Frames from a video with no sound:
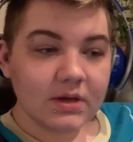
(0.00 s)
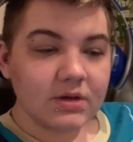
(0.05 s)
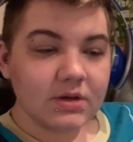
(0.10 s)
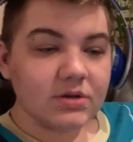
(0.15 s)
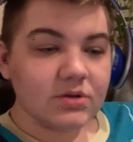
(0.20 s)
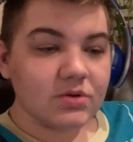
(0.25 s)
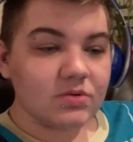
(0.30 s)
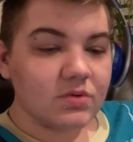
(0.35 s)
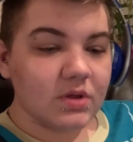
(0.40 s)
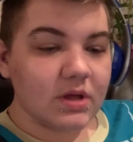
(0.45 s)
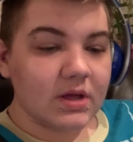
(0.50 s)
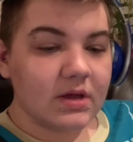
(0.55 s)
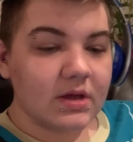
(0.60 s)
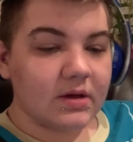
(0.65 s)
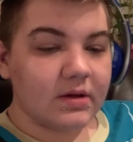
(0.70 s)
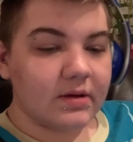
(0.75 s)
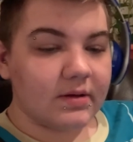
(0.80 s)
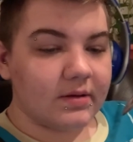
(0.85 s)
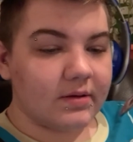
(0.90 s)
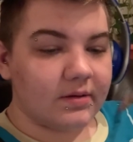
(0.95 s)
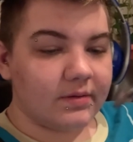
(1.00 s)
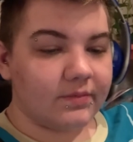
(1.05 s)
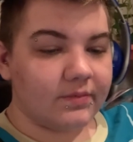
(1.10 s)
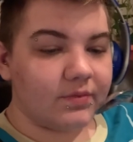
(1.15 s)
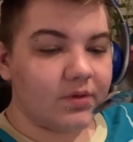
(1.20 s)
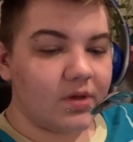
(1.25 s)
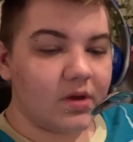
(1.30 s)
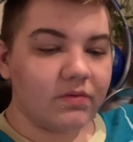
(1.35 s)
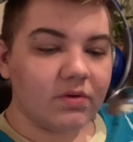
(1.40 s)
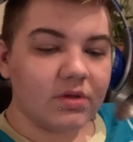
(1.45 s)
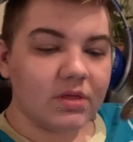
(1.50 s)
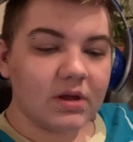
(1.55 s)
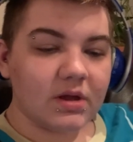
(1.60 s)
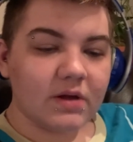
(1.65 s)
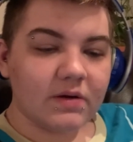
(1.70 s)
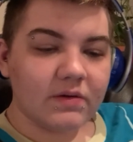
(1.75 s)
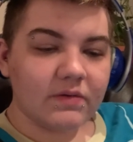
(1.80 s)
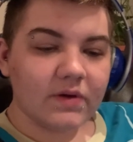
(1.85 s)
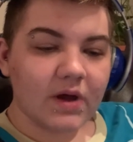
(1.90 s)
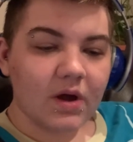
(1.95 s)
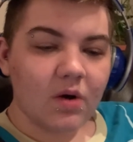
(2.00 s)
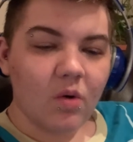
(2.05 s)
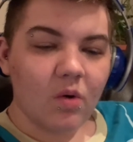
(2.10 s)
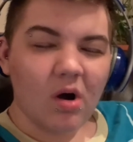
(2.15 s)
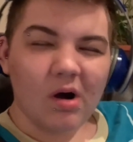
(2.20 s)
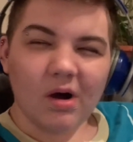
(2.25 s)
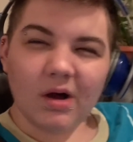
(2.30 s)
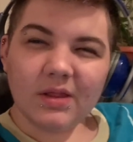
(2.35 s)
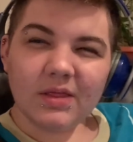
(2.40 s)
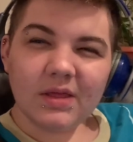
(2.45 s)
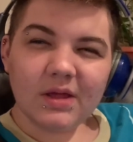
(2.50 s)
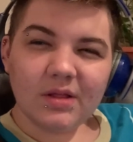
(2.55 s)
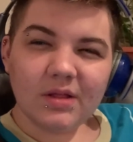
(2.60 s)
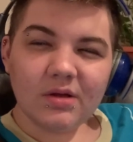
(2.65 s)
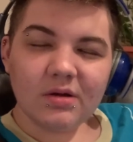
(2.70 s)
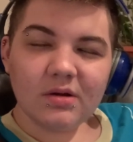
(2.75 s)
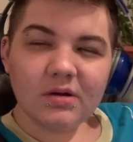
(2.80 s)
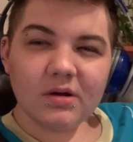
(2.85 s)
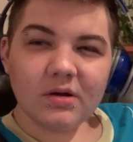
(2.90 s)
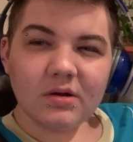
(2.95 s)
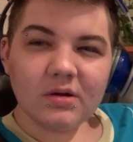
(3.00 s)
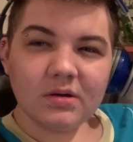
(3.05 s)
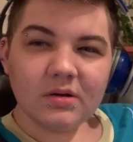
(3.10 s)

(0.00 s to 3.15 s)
So, like, you ever think of how odd they look?